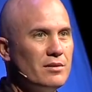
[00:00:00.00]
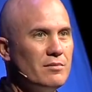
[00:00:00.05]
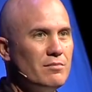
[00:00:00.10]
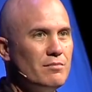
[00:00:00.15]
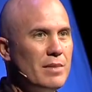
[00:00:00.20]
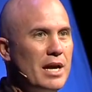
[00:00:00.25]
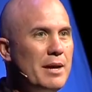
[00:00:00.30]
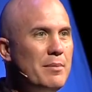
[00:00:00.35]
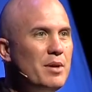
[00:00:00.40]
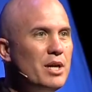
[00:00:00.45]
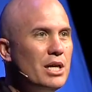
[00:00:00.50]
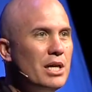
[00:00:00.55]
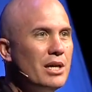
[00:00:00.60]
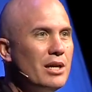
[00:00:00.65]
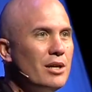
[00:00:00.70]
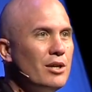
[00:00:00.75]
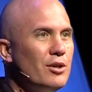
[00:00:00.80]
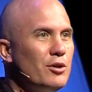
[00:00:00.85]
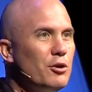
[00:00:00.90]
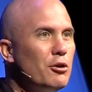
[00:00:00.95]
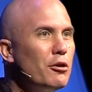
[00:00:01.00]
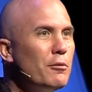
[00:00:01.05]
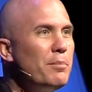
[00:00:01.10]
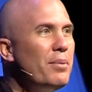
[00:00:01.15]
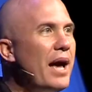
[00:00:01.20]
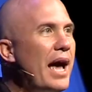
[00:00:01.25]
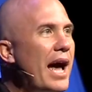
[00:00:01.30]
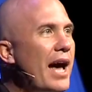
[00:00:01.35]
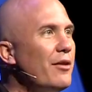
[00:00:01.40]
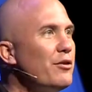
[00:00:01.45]
Maybe your
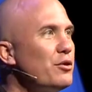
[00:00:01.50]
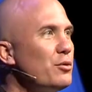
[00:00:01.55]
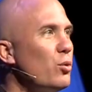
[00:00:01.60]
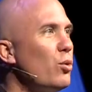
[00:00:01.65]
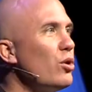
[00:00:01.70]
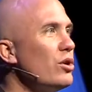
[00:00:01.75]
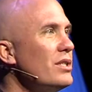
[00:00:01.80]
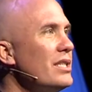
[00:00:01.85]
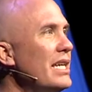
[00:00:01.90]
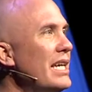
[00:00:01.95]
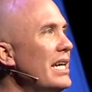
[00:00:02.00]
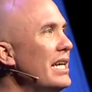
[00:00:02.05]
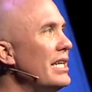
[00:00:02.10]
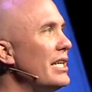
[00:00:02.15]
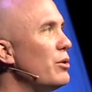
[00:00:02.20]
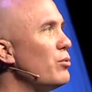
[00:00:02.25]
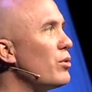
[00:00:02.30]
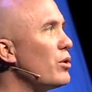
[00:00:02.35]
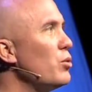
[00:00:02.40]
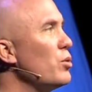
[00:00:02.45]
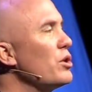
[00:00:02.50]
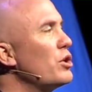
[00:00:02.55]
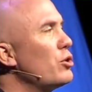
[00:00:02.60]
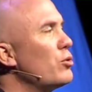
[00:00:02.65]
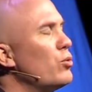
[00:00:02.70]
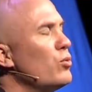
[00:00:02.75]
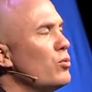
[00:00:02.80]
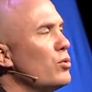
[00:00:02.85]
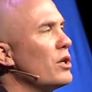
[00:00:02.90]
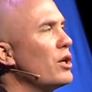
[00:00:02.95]
path towards healing will
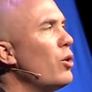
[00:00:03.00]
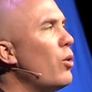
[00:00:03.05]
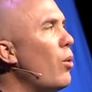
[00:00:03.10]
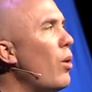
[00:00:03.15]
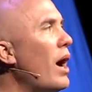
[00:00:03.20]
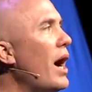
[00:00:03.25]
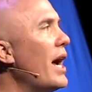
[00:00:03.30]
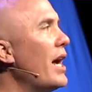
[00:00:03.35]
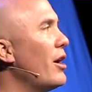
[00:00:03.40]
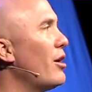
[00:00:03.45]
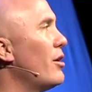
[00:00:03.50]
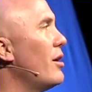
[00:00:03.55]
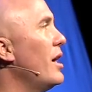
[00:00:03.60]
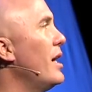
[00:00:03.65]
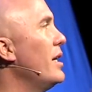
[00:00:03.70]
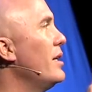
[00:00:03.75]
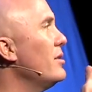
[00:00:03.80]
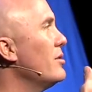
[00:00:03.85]
require